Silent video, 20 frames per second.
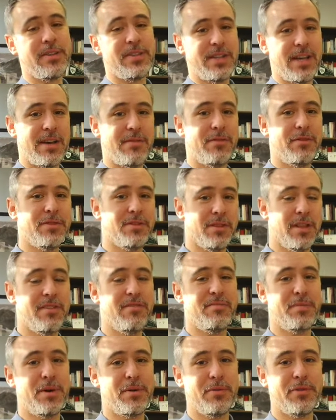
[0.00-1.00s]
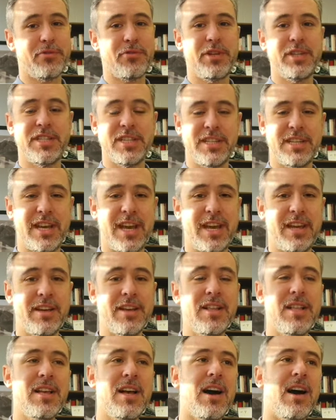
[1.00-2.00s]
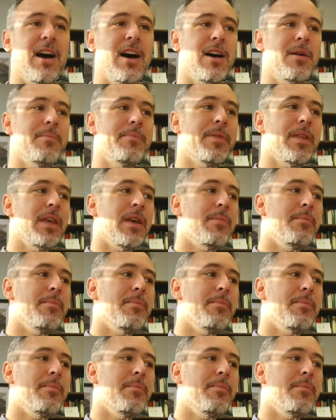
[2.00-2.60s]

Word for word: Sappho's love poetry today um,